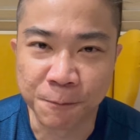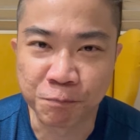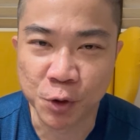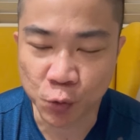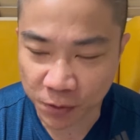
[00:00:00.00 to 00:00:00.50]

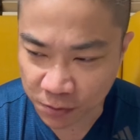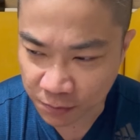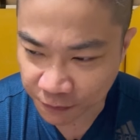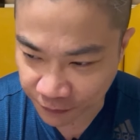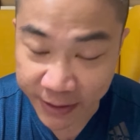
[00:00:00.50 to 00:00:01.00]
you will
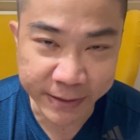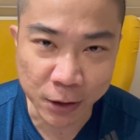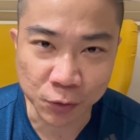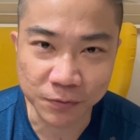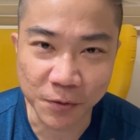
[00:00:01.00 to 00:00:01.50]
find
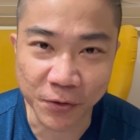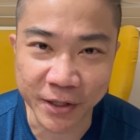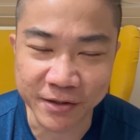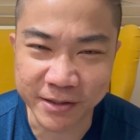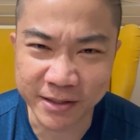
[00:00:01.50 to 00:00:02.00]
out, all
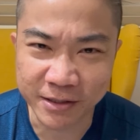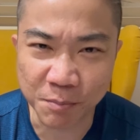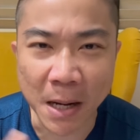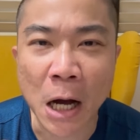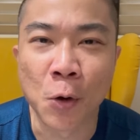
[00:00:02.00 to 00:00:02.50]
right, the
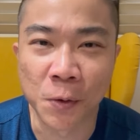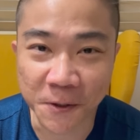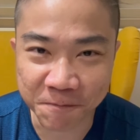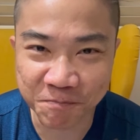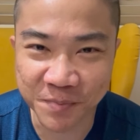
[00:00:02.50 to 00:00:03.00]
power
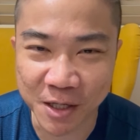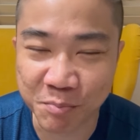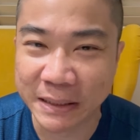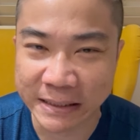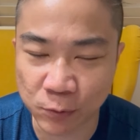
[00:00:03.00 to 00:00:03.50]
that
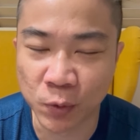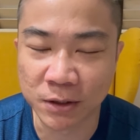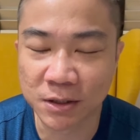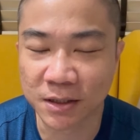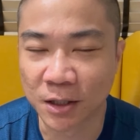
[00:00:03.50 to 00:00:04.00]
billet
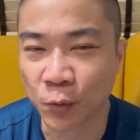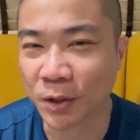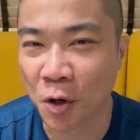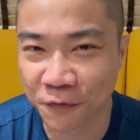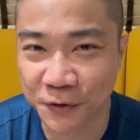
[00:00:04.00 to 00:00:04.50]
work will
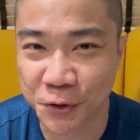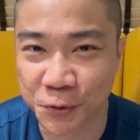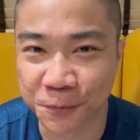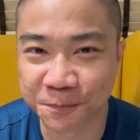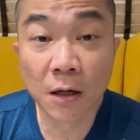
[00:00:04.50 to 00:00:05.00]
offer you.
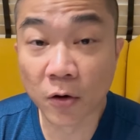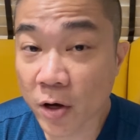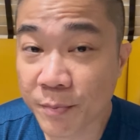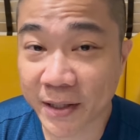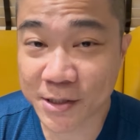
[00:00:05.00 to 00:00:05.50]

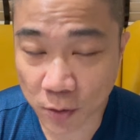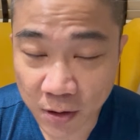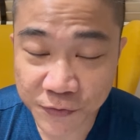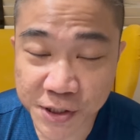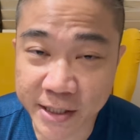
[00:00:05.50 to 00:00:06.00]
Alright, but that's all I
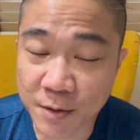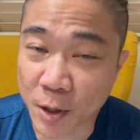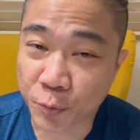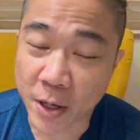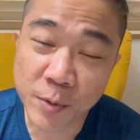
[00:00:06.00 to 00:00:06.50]
have to say
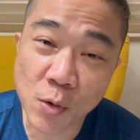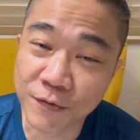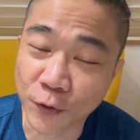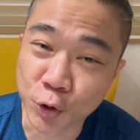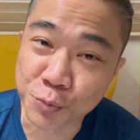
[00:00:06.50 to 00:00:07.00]
about Paperwork
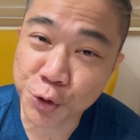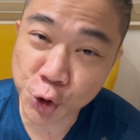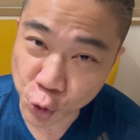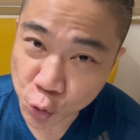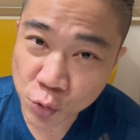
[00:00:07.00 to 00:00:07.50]
Volume
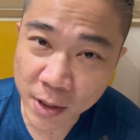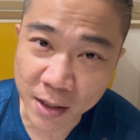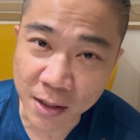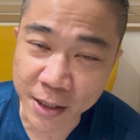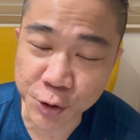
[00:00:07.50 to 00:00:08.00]
2.
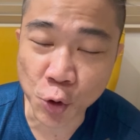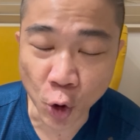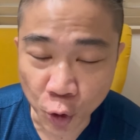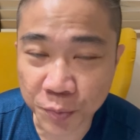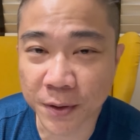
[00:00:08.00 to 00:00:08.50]
I do
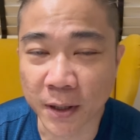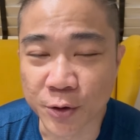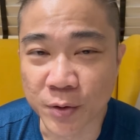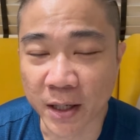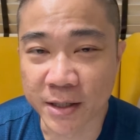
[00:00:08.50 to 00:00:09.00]
hope
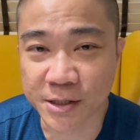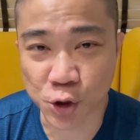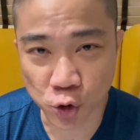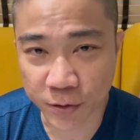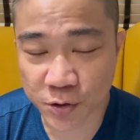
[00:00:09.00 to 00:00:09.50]
you guys
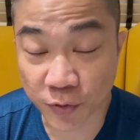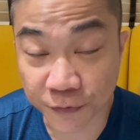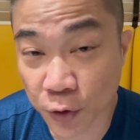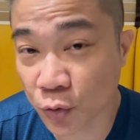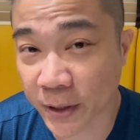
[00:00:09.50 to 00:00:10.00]
enjoyed this
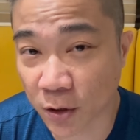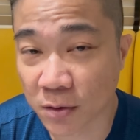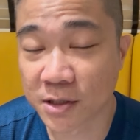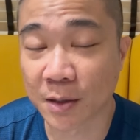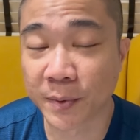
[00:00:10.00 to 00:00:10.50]
review and
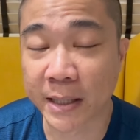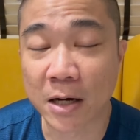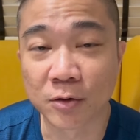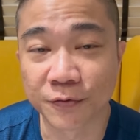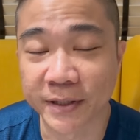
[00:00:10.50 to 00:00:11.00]
got something
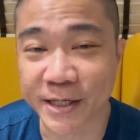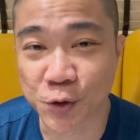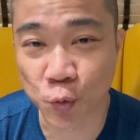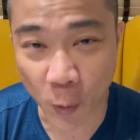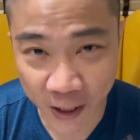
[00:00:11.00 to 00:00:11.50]
out of it
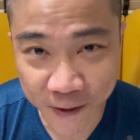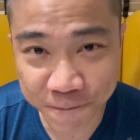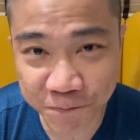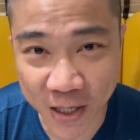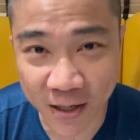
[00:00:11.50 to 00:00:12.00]
as well.
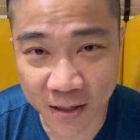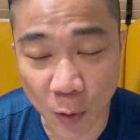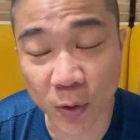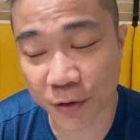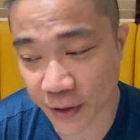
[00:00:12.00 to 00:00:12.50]
I
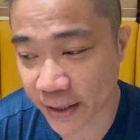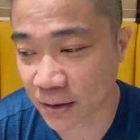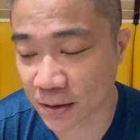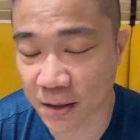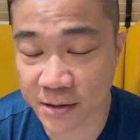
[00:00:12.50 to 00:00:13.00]
want to
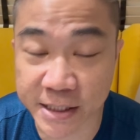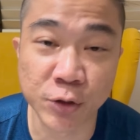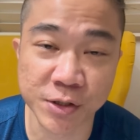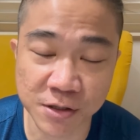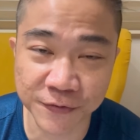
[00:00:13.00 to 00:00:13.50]
thank D.
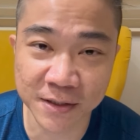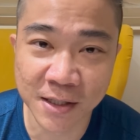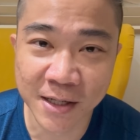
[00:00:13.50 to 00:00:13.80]
Christopher